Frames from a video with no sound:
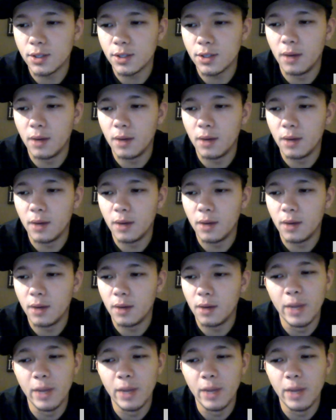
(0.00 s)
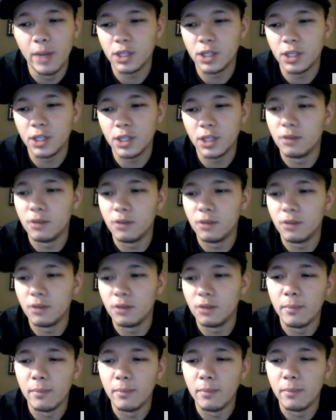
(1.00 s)
The benching of
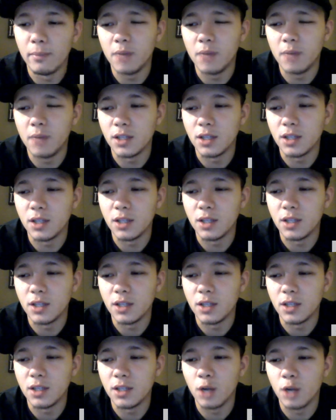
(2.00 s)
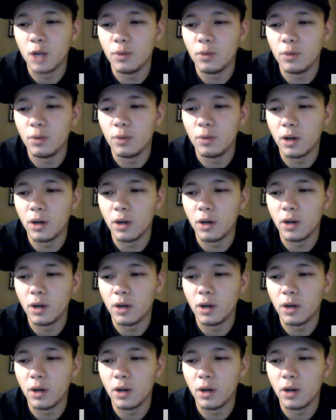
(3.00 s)
Johnny Football,